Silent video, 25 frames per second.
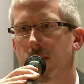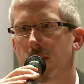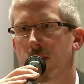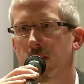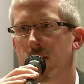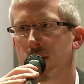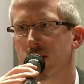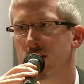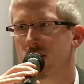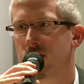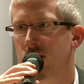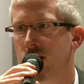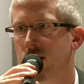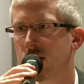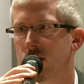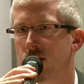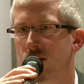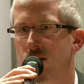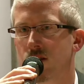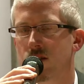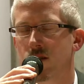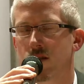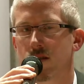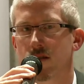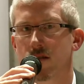This
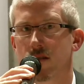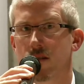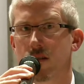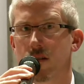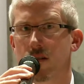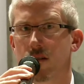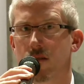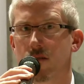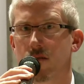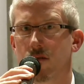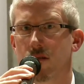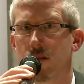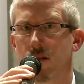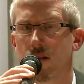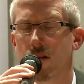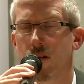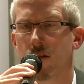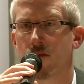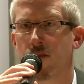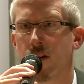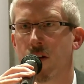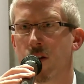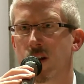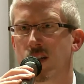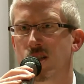is a
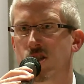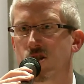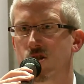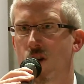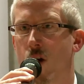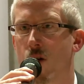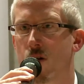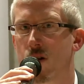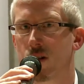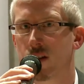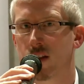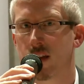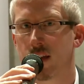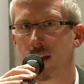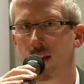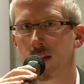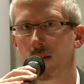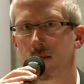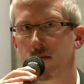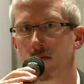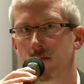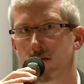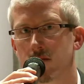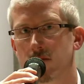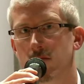very
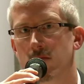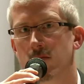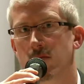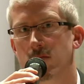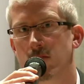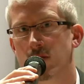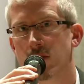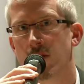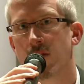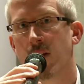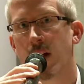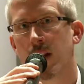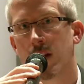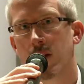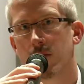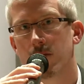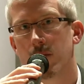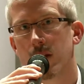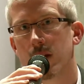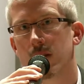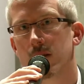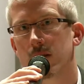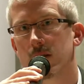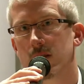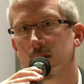startling
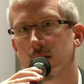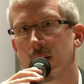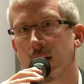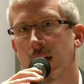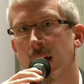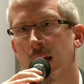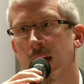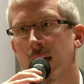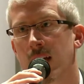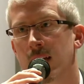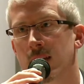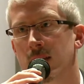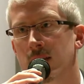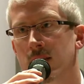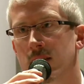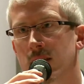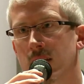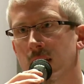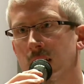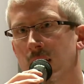development, and